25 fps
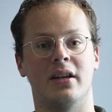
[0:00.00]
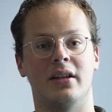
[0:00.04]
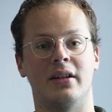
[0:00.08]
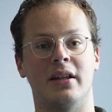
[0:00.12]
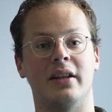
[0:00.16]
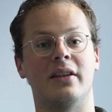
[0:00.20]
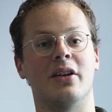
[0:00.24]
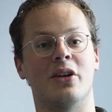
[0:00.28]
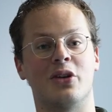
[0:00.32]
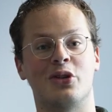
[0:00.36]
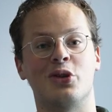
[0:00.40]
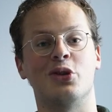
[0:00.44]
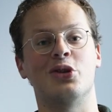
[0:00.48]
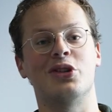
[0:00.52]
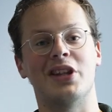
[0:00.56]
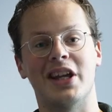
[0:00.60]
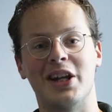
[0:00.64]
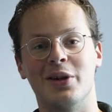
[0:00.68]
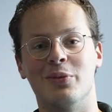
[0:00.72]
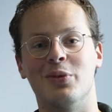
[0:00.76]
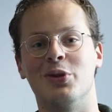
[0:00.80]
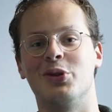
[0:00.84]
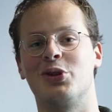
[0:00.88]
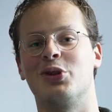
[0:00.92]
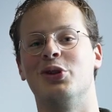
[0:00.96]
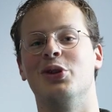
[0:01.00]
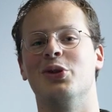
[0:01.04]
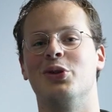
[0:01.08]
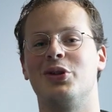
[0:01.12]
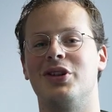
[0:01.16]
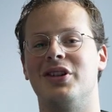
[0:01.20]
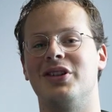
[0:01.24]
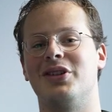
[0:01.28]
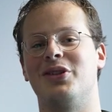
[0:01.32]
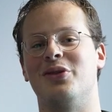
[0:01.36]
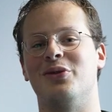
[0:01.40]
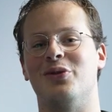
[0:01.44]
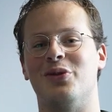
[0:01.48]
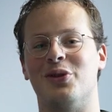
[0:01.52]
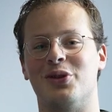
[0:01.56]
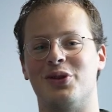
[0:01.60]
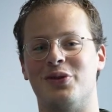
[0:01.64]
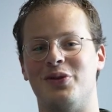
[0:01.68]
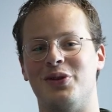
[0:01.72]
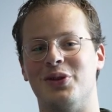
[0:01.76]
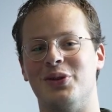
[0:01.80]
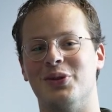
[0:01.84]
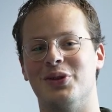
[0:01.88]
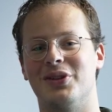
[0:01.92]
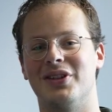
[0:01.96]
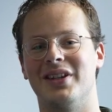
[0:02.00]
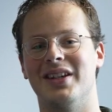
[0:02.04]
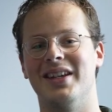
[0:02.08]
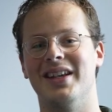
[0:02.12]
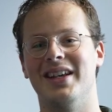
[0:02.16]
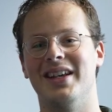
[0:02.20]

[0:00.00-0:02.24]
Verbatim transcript: that there are sustainable solutions to fossil fuels.